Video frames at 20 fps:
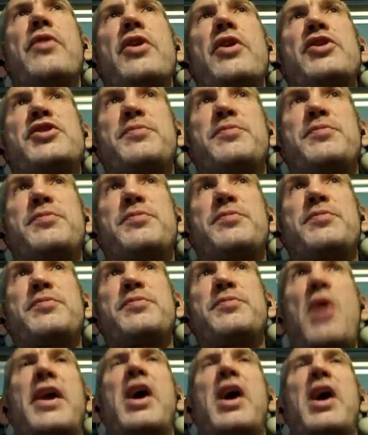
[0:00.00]
they
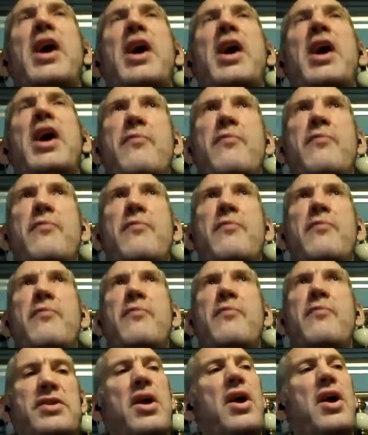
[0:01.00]
split one in half
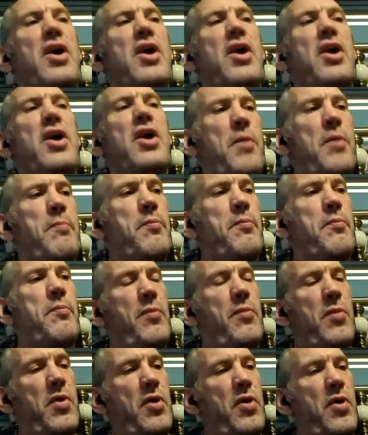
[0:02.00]
and made it into
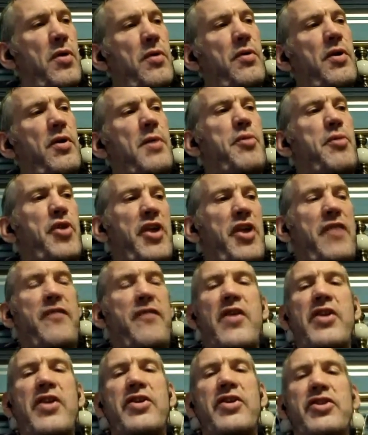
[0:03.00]
like
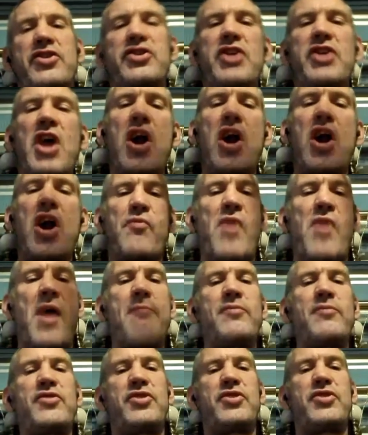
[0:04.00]
and put it in front of the
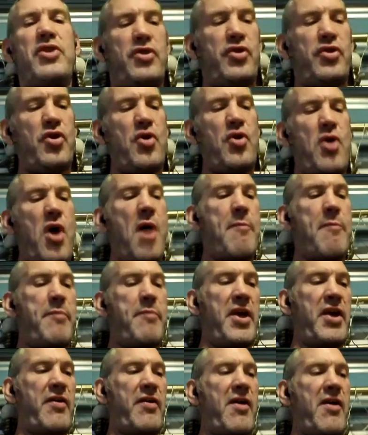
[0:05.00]
slalom ramp so you could do
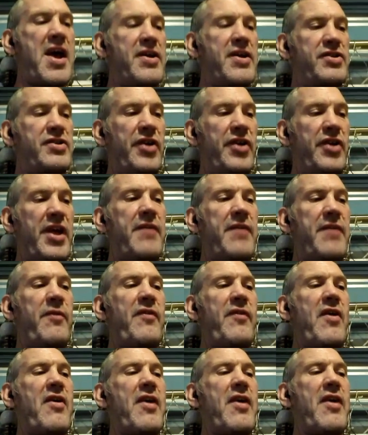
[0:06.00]
like bigger airs on
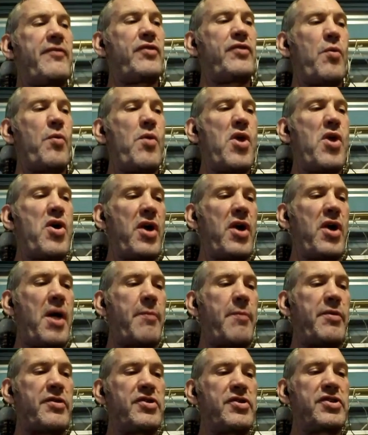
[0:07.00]
it without having to
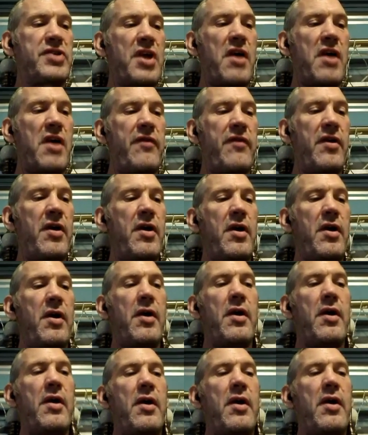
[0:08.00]
work up and stuff.
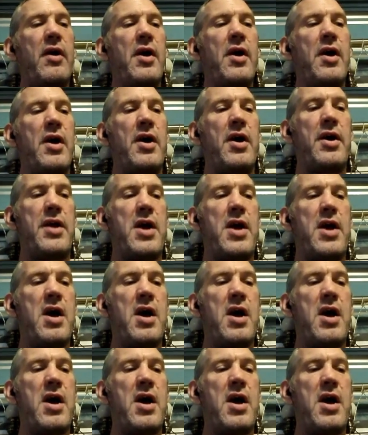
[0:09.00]
And